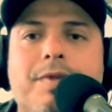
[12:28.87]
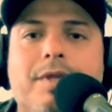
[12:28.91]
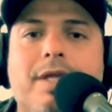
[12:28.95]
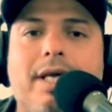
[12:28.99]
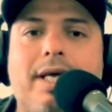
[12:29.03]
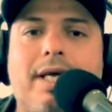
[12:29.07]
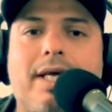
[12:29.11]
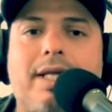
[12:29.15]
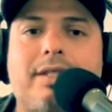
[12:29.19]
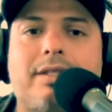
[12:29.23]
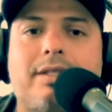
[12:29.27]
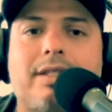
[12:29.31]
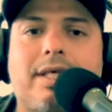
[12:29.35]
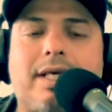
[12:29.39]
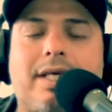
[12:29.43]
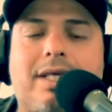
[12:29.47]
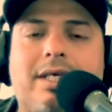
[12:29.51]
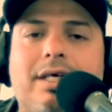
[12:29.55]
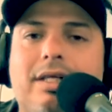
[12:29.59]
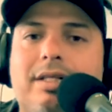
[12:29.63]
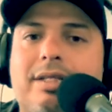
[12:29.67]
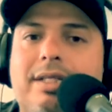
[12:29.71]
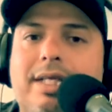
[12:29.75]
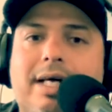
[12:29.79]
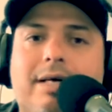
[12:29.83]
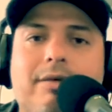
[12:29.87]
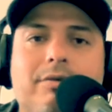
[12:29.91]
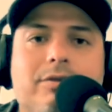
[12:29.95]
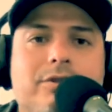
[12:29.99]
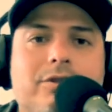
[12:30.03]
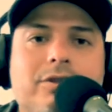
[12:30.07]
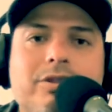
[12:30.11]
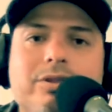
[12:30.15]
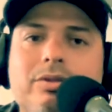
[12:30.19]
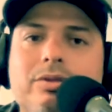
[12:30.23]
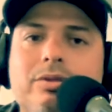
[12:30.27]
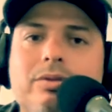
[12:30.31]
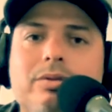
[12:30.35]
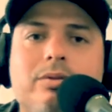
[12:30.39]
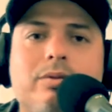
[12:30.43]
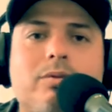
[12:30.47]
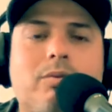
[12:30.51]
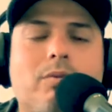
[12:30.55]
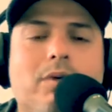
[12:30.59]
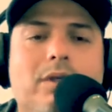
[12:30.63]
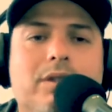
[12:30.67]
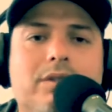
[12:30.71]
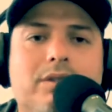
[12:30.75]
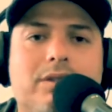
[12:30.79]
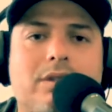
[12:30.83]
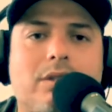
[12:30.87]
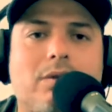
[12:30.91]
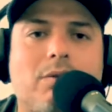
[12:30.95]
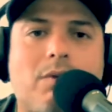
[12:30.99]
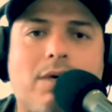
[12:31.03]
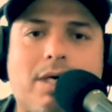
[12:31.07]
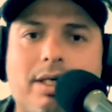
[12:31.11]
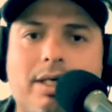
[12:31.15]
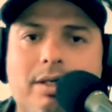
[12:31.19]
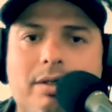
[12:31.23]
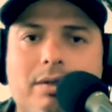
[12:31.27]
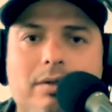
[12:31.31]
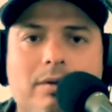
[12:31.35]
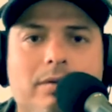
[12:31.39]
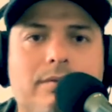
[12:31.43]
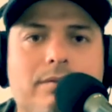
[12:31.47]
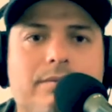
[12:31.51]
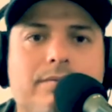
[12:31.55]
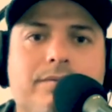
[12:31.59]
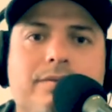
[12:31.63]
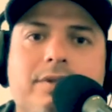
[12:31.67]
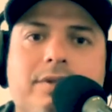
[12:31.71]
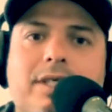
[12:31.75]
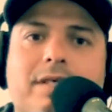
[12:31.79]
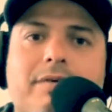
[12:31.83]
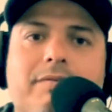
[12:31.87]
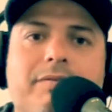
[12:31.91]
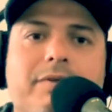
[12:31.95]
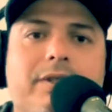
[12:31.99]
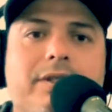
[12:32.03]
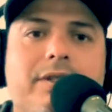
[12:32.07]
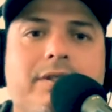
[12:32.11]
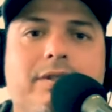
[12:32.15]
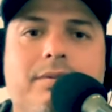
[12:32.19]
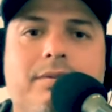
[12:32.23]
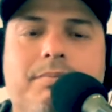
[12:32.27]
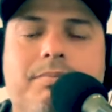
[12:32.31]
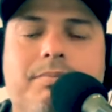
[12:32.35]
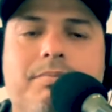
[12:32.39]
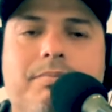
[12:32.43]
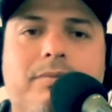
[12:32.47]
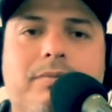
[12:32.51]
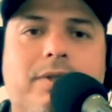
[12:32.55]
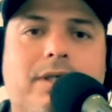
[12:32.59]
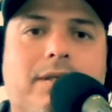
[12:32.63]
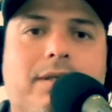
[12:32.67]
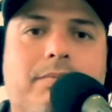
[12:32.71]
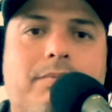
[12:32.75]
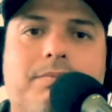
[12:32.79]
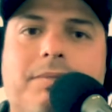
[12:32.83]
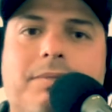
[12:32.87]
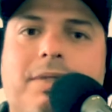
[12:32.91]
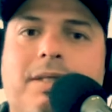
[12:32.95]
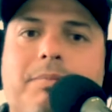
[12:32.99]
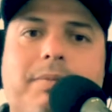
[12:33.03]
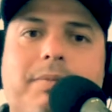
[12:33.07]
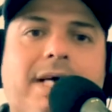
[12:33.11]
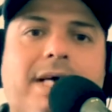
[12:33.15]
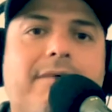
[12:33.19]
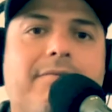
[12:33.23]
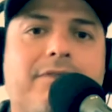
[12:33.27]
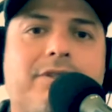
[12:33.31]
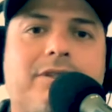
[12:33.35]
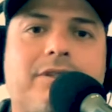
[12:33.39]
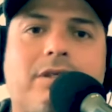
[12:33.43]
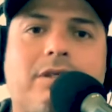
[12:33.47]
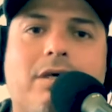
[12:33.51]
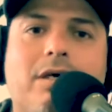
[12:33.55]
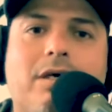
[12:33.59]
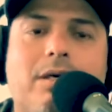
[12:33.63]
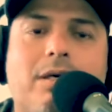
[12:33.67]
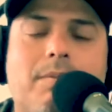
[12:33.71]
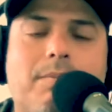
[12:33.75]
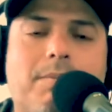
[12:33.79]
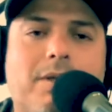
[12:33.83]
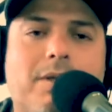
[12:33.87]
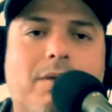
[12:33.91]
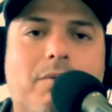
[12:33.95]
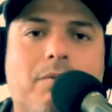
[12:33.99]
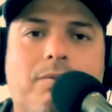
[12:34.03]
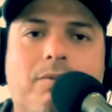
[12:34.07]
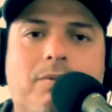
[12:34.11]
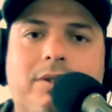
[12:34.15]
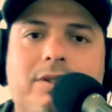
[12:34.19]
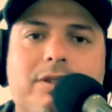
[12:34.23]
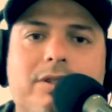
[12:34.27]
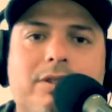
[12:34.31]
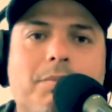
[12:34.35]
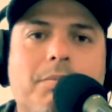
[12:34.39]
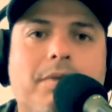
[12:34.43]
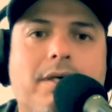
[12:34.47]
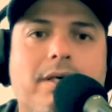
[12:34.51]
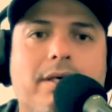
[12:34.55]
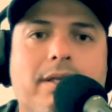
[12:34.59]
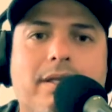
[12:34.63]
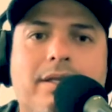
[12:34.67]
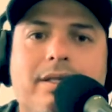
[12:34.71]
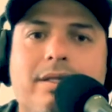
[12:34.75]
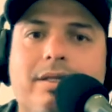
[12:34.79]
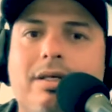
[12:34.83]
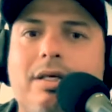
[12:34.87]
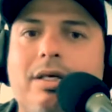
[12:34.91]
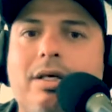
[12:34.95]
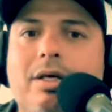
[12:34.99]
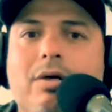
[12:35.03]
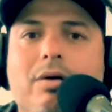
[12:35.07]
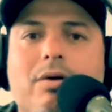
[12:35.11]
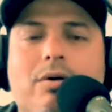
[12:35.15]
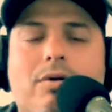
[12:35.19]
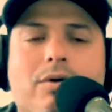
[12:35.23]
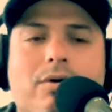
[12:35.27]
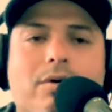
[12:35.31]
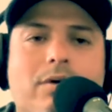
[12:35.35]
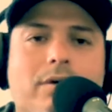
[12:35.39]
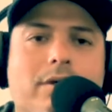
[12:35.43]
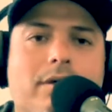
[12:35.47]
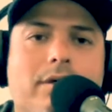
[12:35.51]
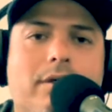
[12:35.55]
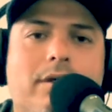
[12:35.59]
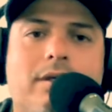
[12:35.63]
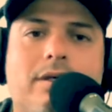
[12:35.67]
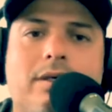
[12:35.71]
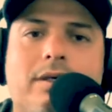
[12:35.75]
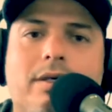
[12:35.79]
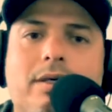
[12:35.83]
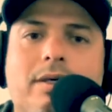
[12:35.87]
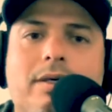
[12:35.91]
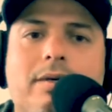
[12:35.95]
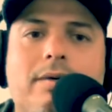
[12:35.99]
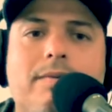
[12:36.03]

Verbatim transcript: And I cut down to once in a while, every, I have a cigar about once a month, or